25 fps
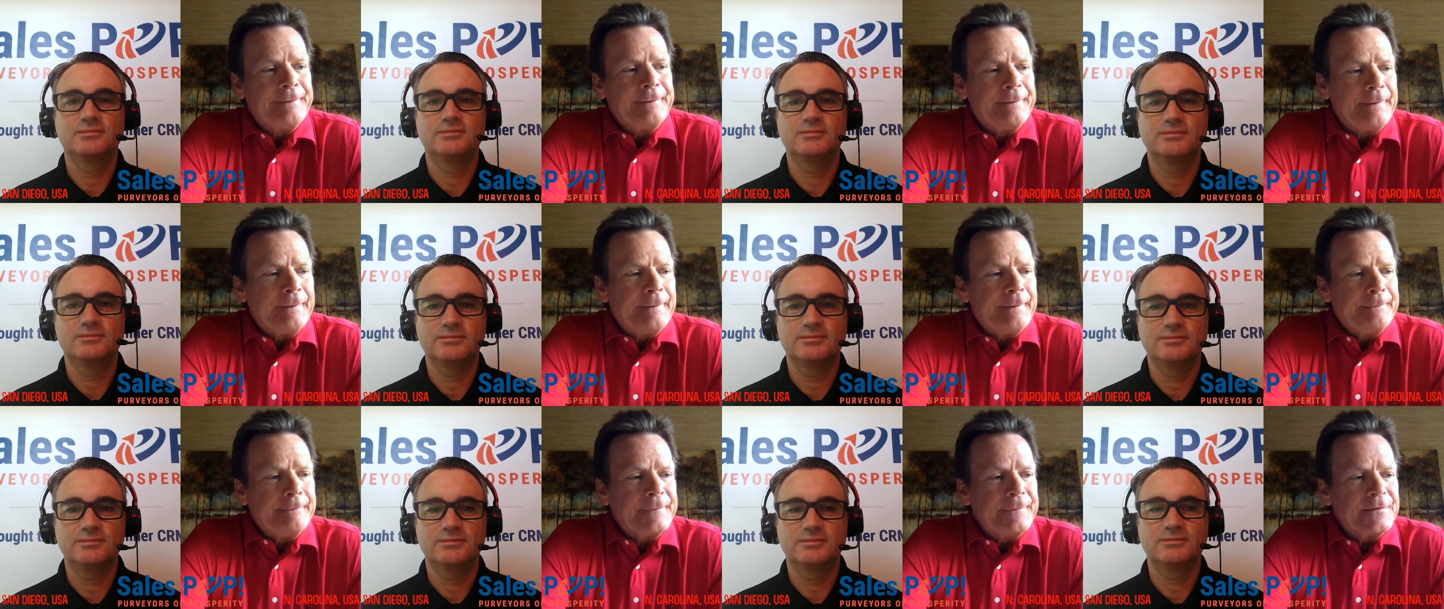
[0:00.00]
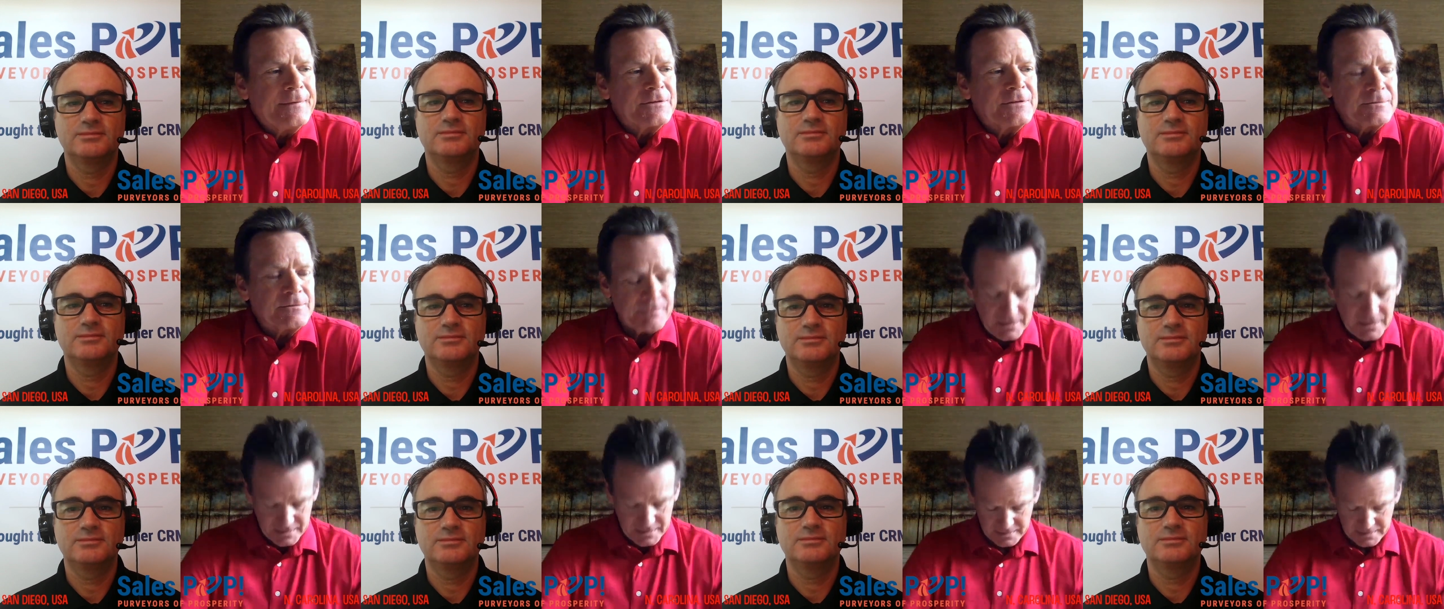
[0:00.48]
Speaker 1: um,
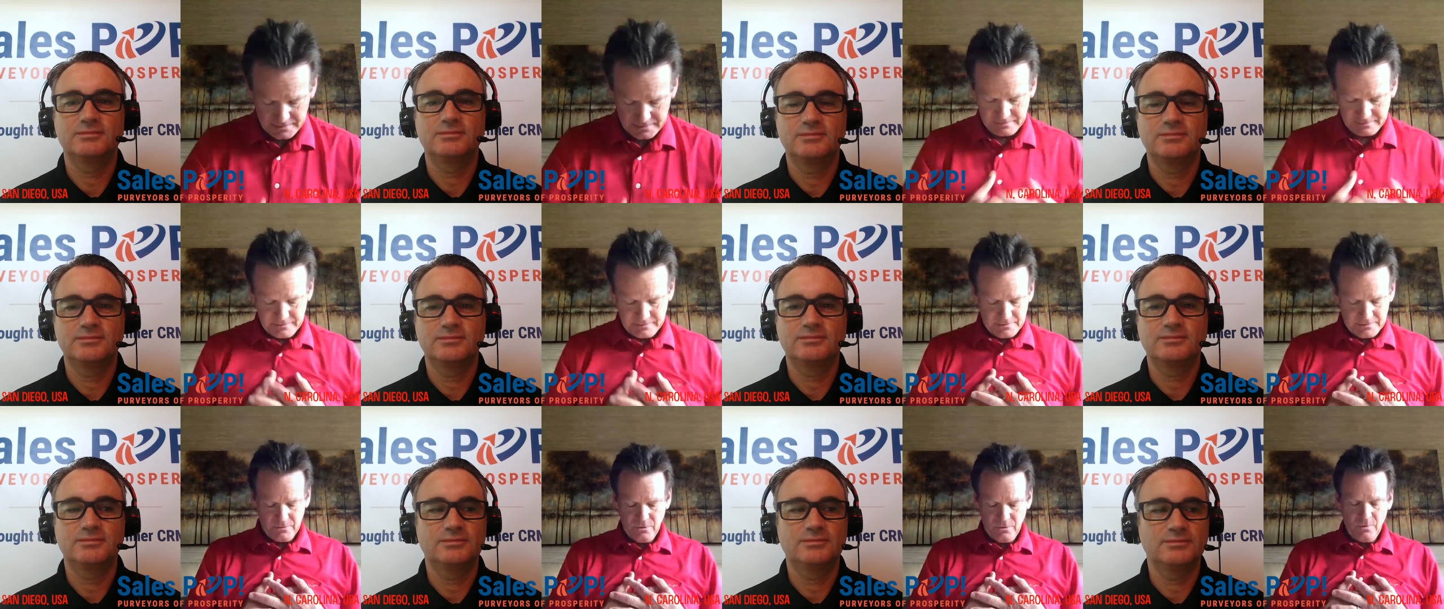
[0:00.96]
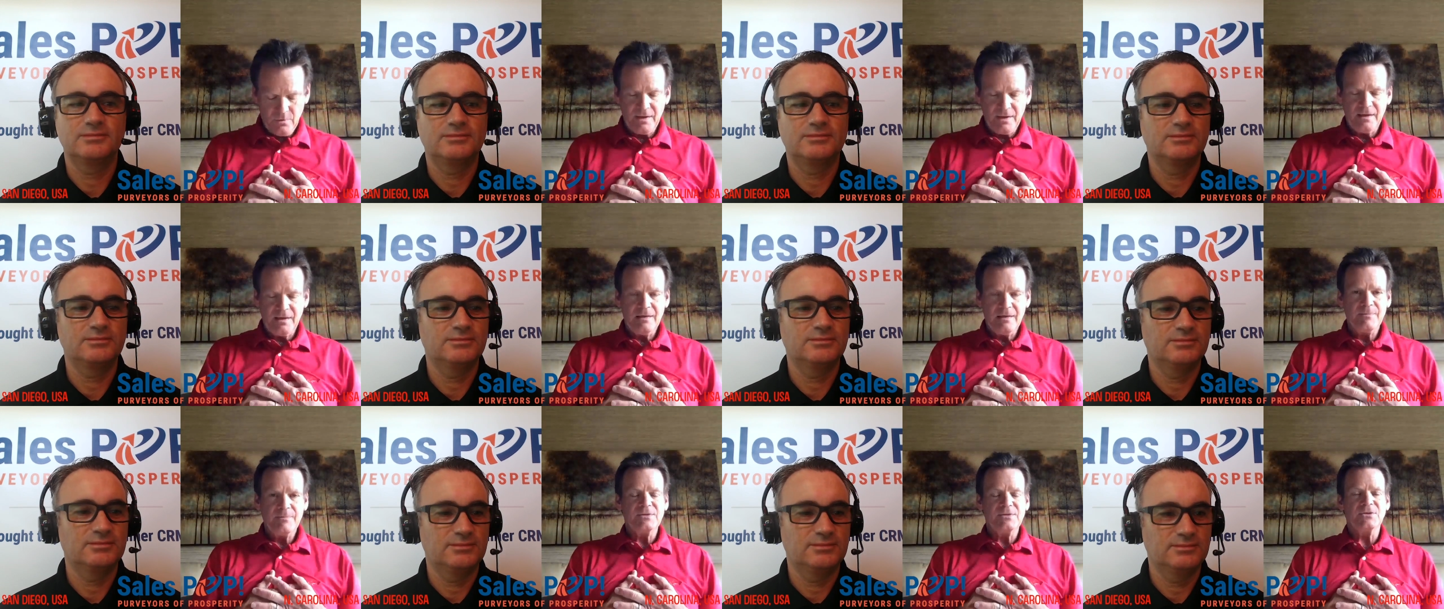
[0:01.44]
it's my
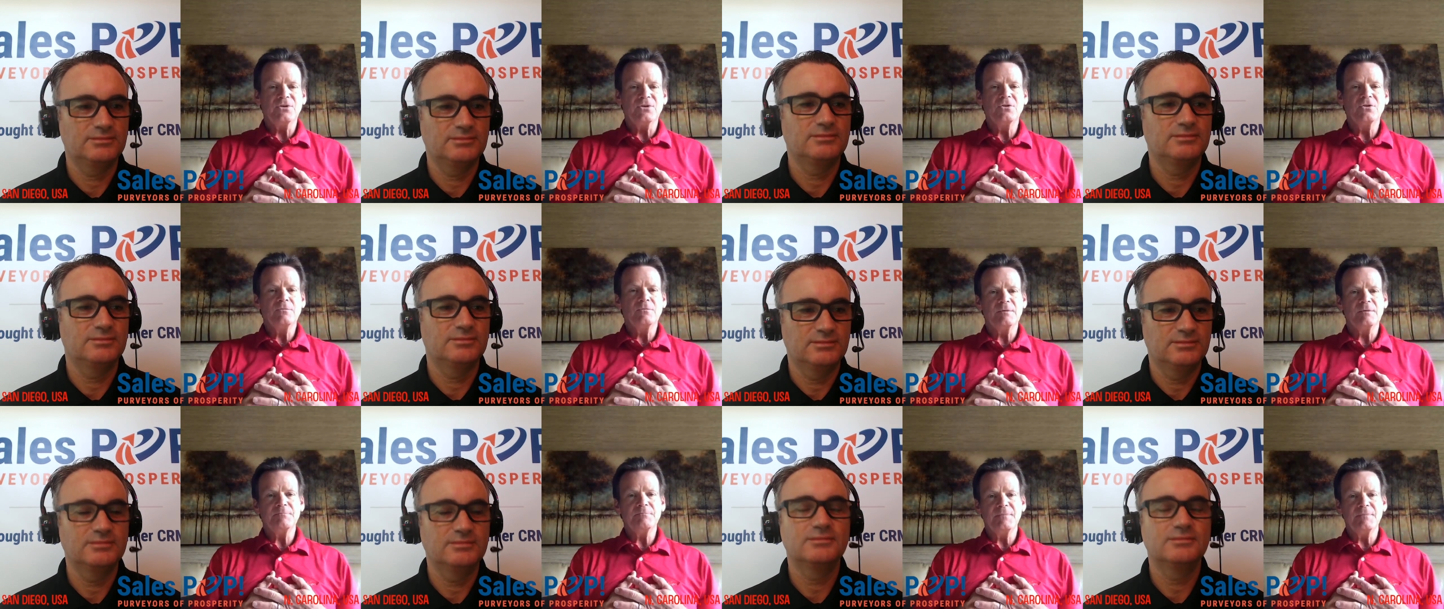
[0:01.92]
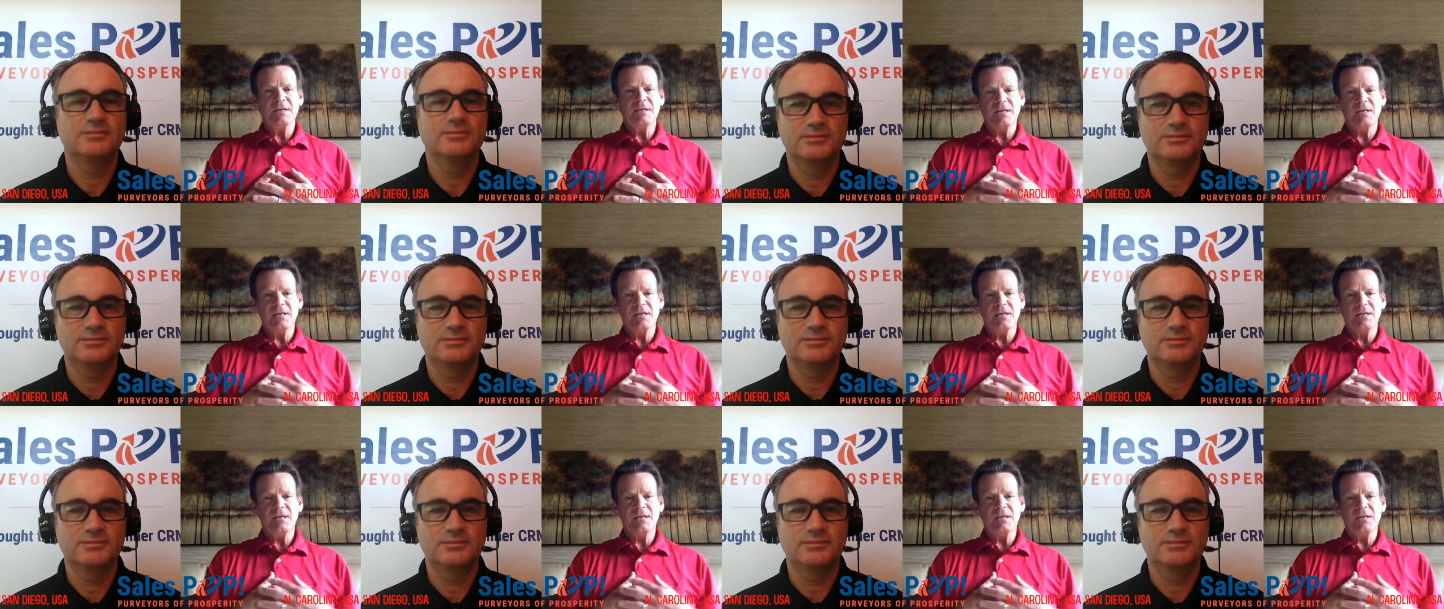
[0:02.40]
who I am as a human